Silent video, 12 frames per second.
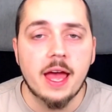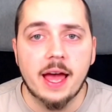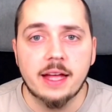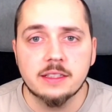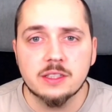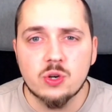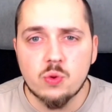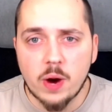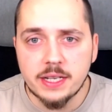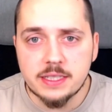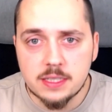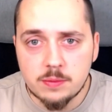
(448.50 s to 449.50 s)
And
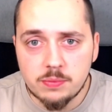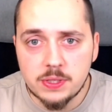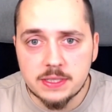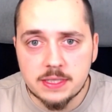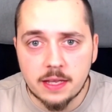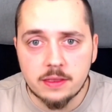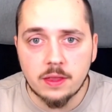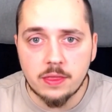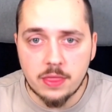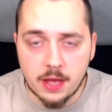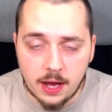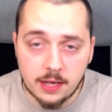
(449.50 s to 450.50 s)
quite simply said,
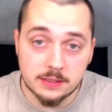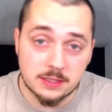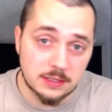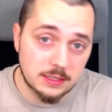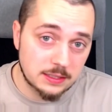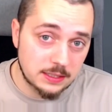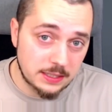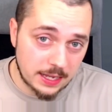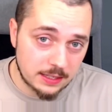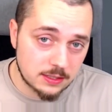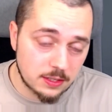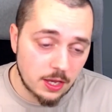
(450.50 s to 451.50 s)
the answer is
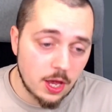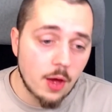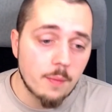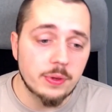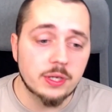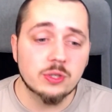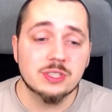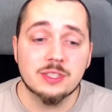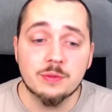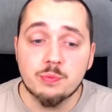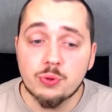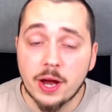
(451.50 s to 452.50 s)
yes, because
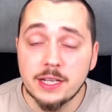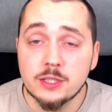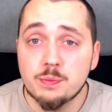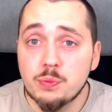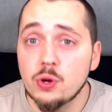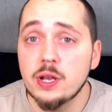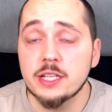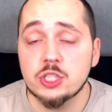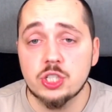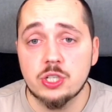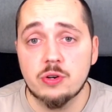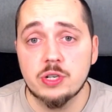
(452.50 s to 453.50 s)
the price per
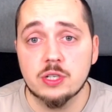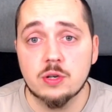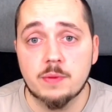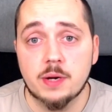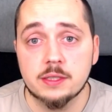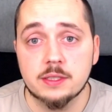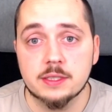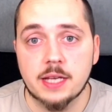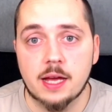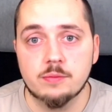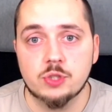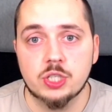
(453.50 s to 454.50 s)
legendary commander
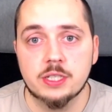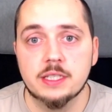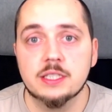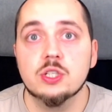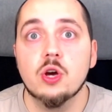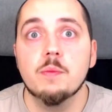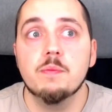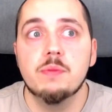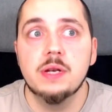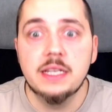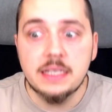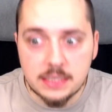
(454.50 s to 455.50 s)
sculpture is
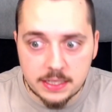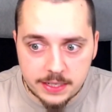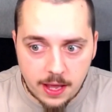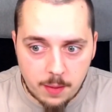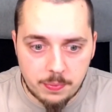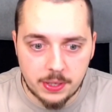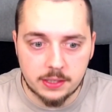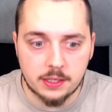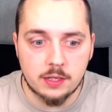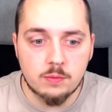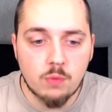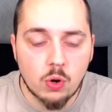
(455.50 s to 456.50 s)
completely epic.
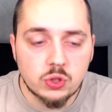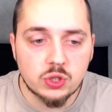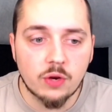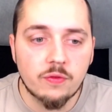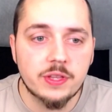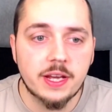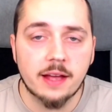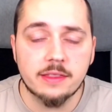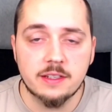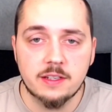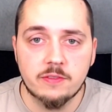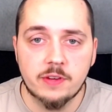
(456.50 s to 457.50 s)
In most of the
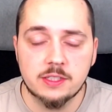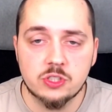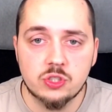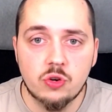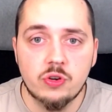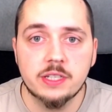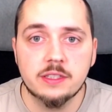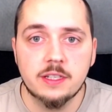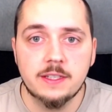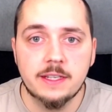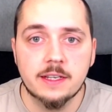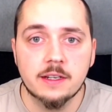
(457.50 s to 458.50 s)
other events during the
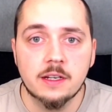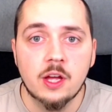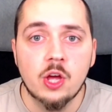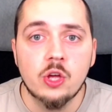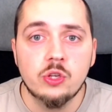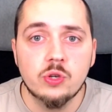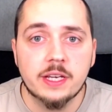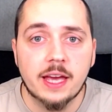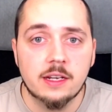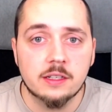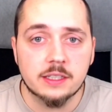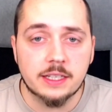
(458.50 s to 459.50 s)
year, you
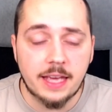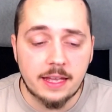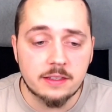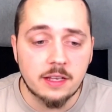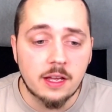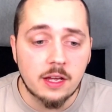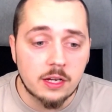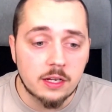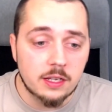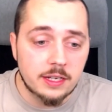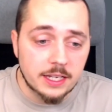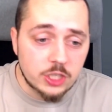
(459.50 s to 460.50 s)
can get
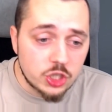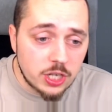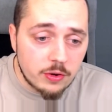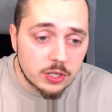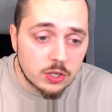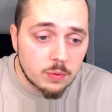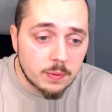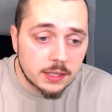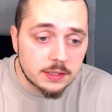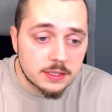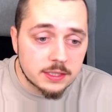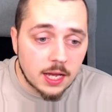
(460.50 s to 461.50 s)
legendary
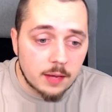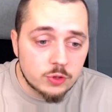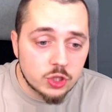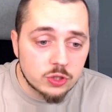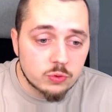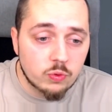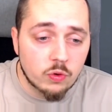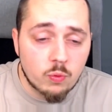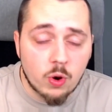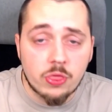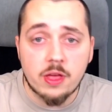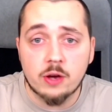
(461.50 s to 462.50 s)
commander sculptures for
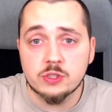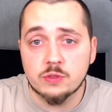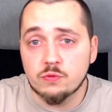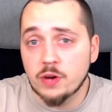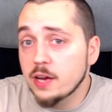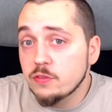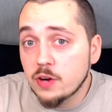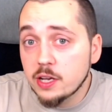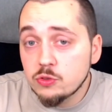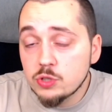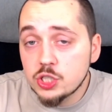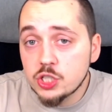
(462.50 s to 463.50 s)

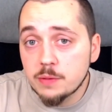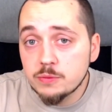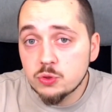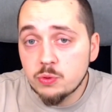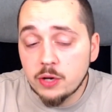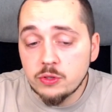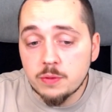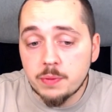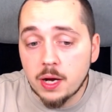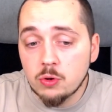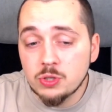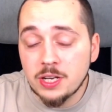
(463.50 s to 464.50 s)
1500 gems
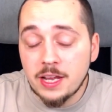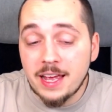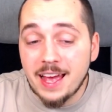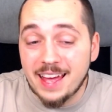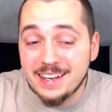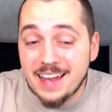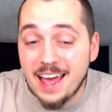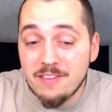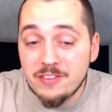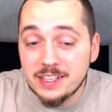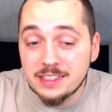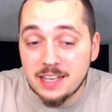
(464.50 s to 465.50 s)
roundabout, and
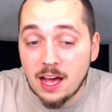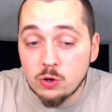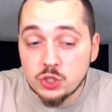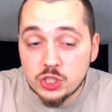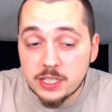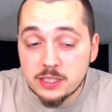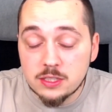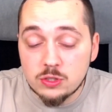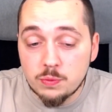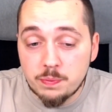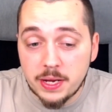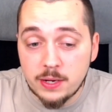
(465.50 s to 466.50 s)
having now just
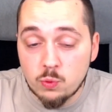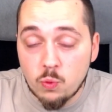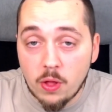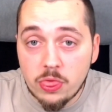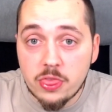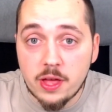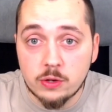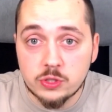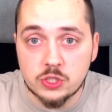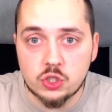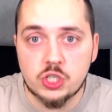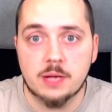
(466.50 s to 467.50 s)
to pay
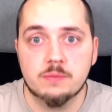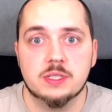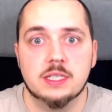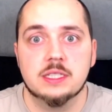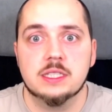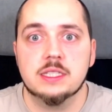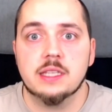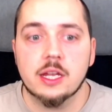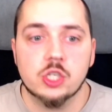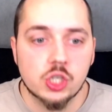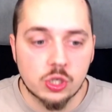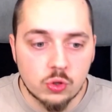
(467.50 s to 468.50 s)
1000 gems is
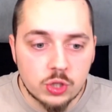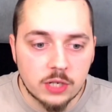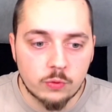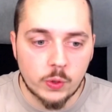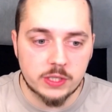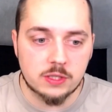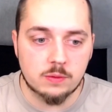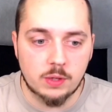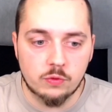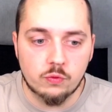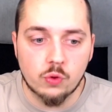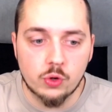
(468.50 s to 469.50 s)
such a good
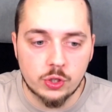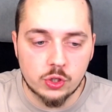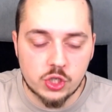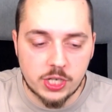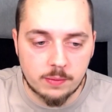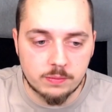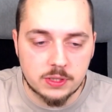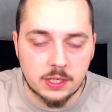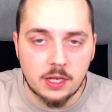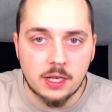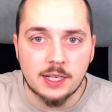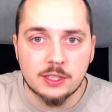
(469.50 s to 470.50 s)
investment for your gems.
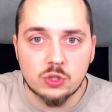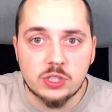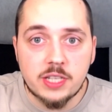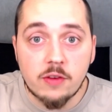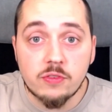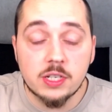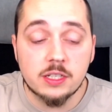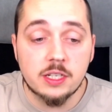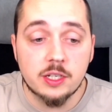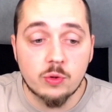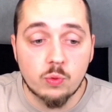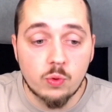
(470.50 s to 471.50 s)
So
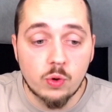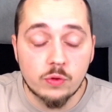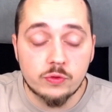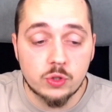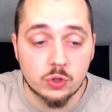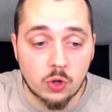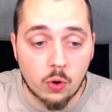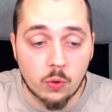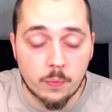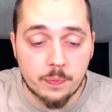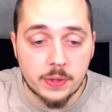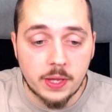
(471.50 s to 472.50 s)
definitely worth to go.